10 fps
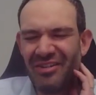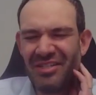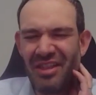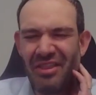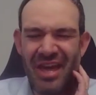
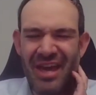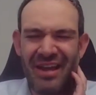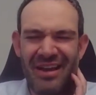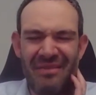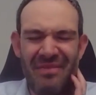Here's the
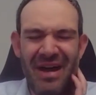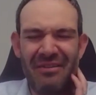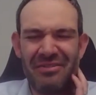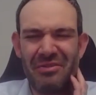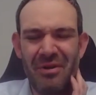thing
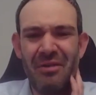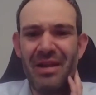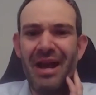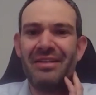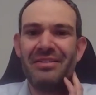about
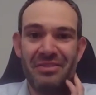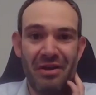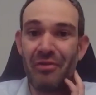suburbanites,